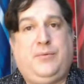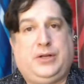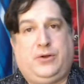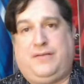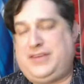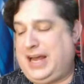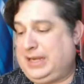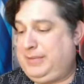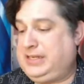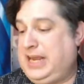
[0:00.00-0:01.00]
We do have
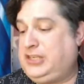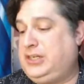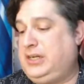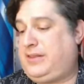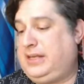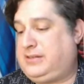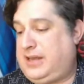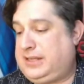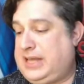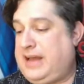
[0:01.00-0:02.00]
documentation and things
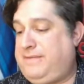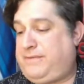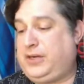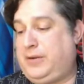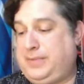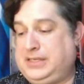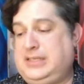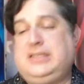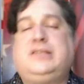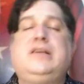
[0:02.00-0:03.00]
like that for your
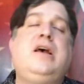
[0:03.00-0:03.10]
business.